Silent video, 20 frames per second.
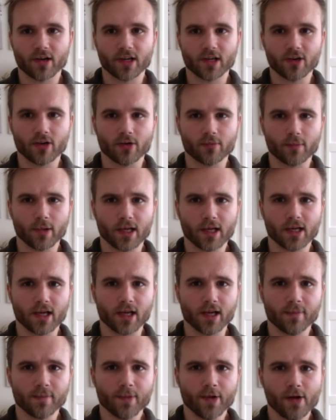domain
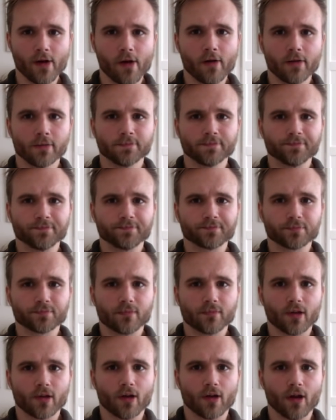name,
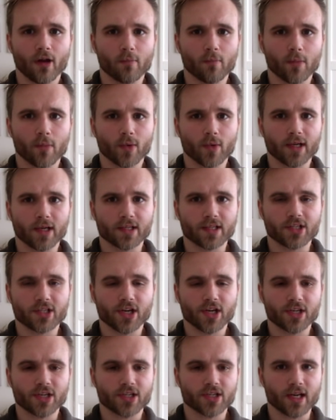but we get to
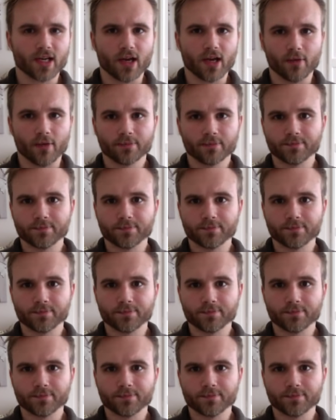change that now.